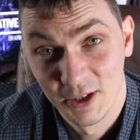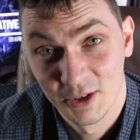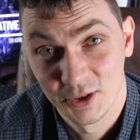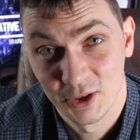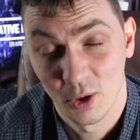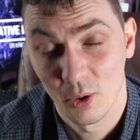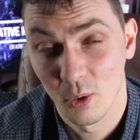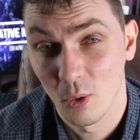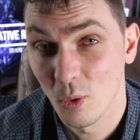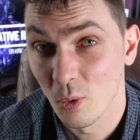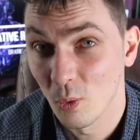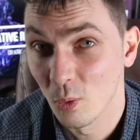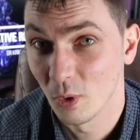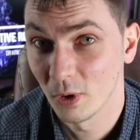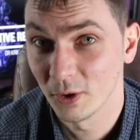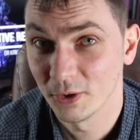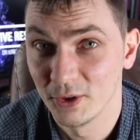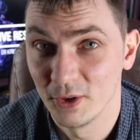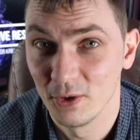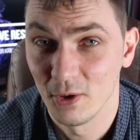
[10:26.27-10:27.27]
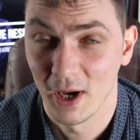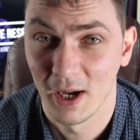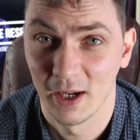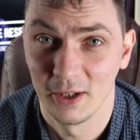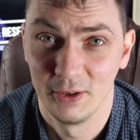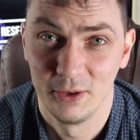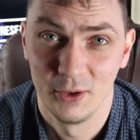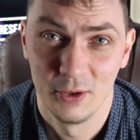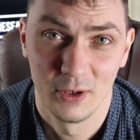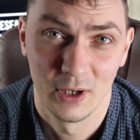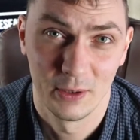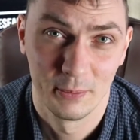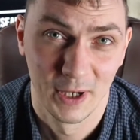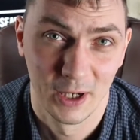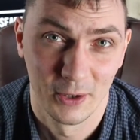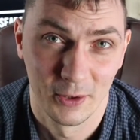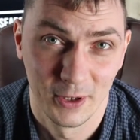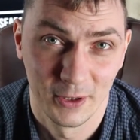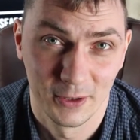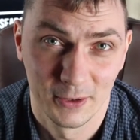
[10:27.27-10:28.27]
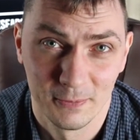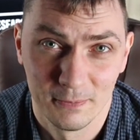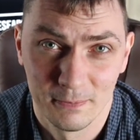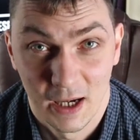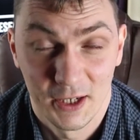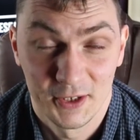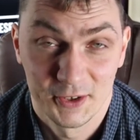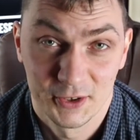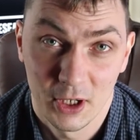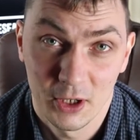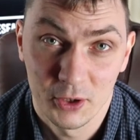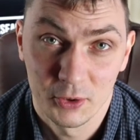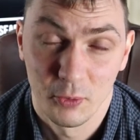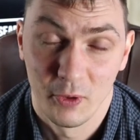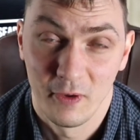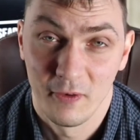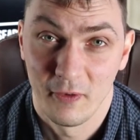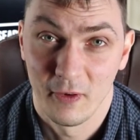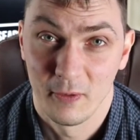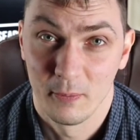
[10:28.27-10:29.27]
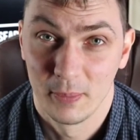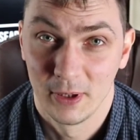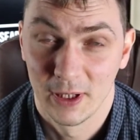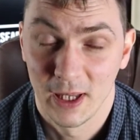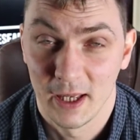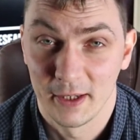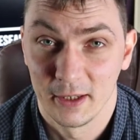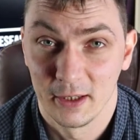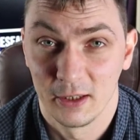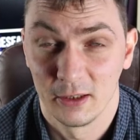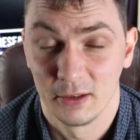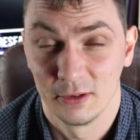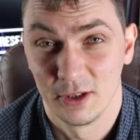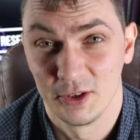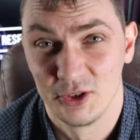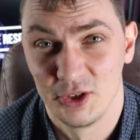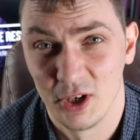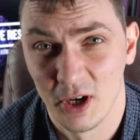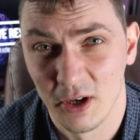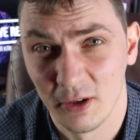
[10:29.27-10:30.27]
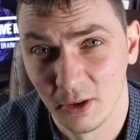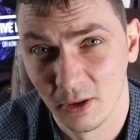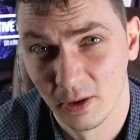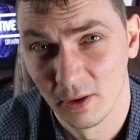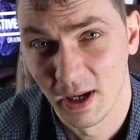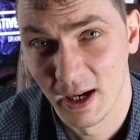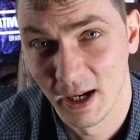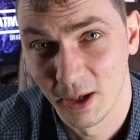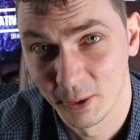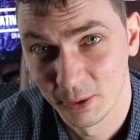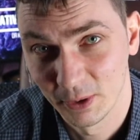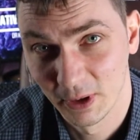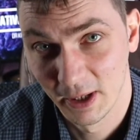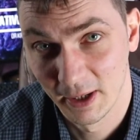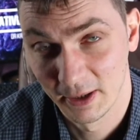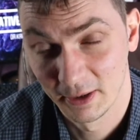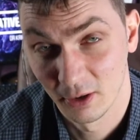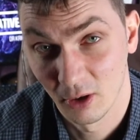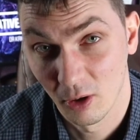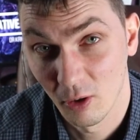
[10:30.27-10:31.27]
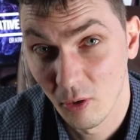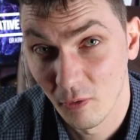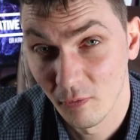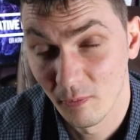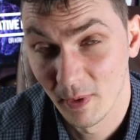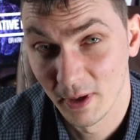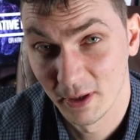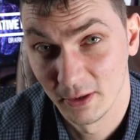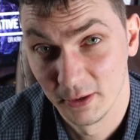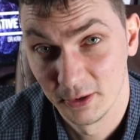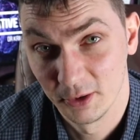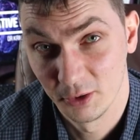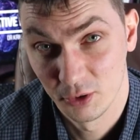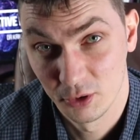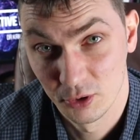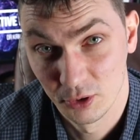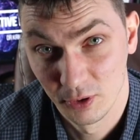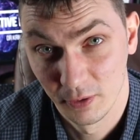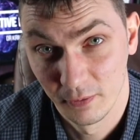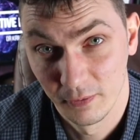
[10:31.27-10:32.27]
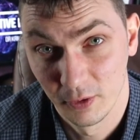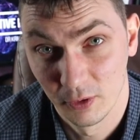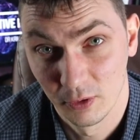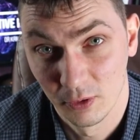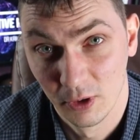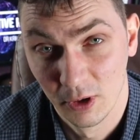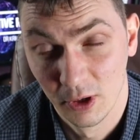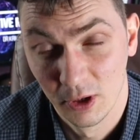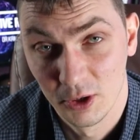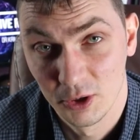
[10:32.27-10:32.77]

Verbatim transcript: So what do I do about it? I start with planning the general outline of my literature review.